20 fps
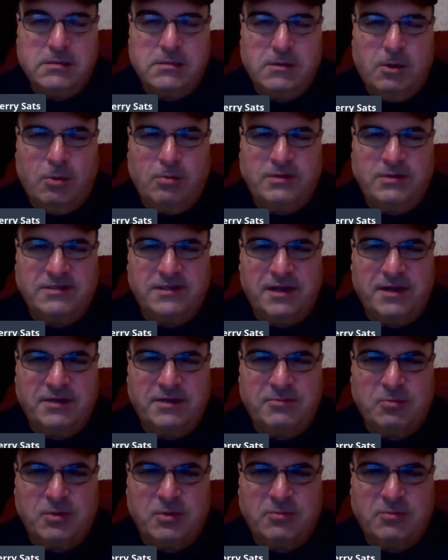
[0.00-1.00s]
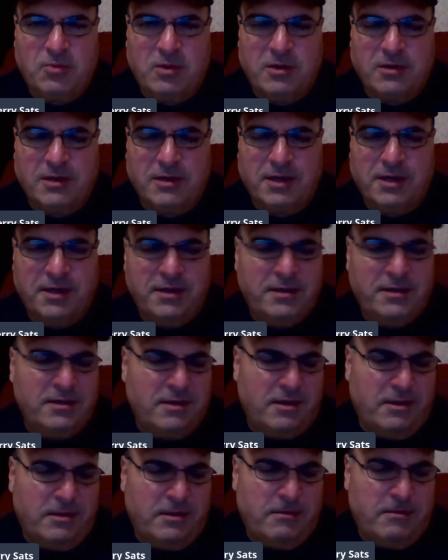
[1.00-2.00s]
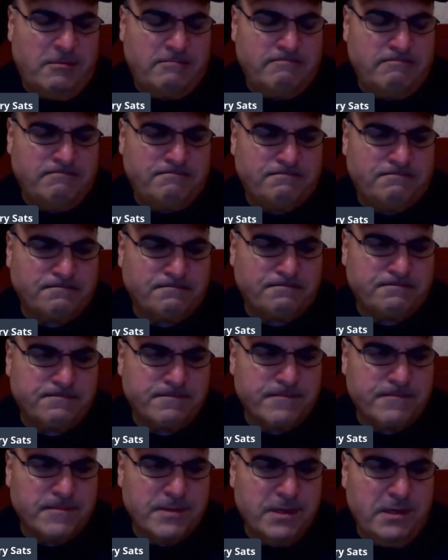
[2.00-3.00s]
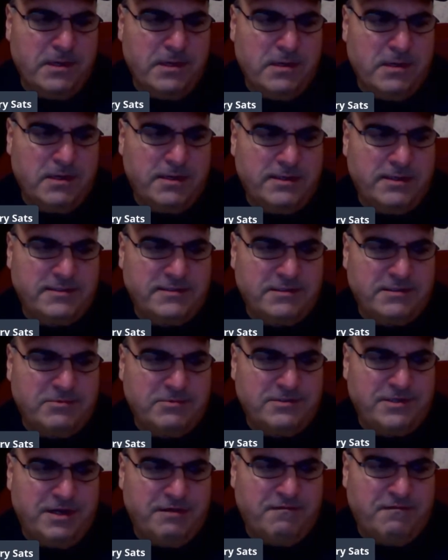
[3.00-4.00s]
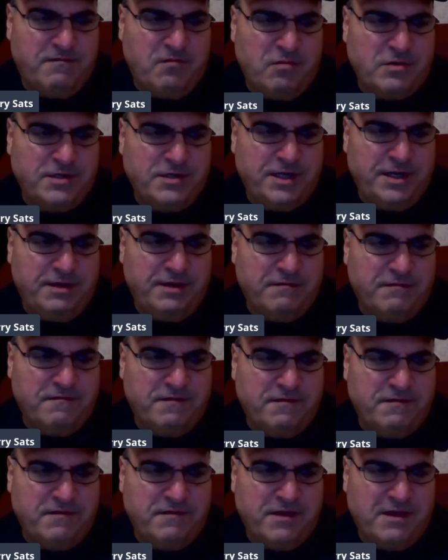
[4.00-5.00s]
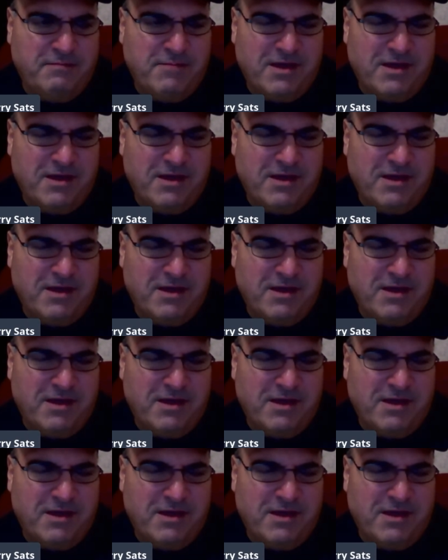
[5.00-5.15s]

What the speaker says: Always liked woodworking. I guess I was like 14 or 15.